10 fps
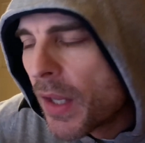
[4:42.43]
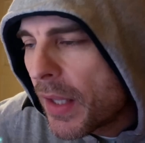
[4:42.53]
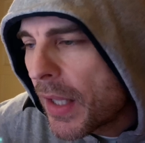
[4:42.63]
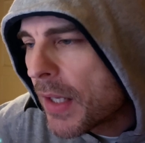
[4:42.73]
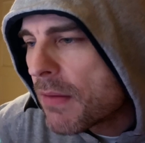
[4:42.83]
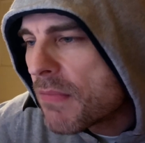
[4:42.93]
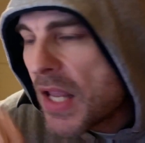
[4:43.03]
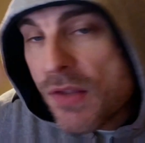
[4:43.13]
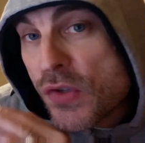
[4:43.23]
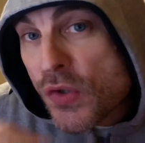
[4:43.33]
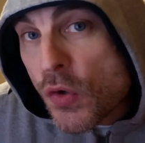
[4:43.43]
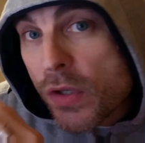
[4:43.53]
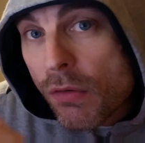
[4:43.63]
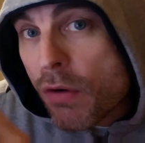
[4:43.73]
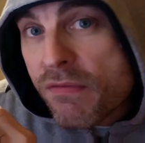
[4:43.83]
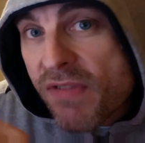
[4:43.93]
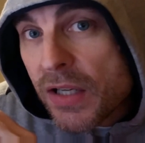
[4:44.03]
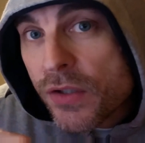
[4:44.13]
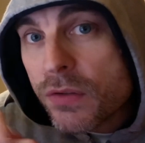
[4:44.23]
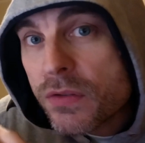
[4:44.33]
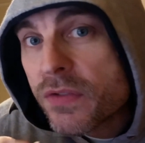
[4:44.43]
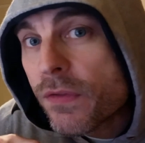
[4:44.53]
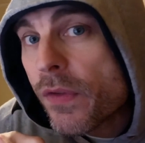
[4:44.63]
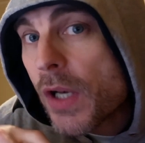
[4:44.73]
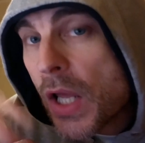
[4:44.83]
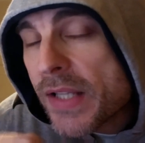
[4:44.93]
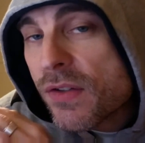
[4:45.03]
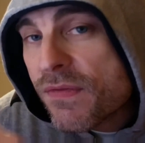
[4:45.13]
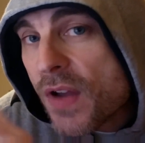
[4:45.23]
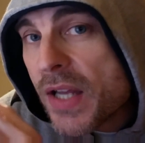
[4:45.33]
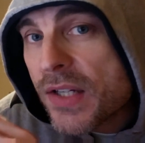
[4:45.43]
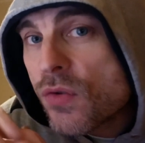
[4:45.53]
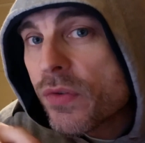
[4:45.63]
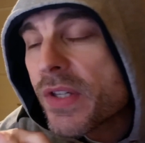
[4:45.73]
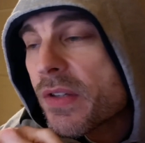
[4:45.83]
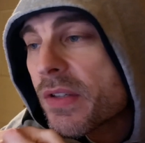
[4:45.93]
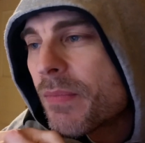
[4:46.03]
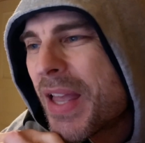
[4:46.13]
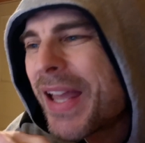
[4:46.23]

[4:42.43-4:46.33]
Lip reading: and insert your own values for the lights you find in your system